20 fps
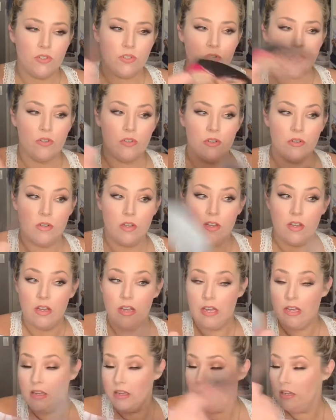to
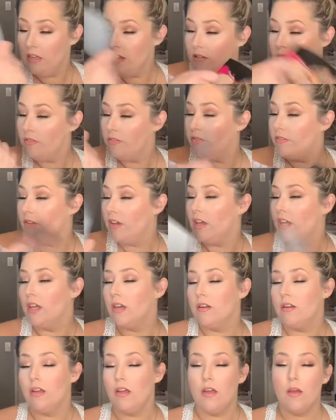
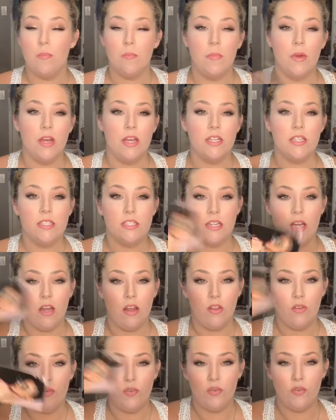fan
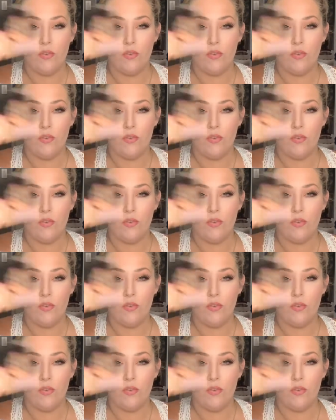myself.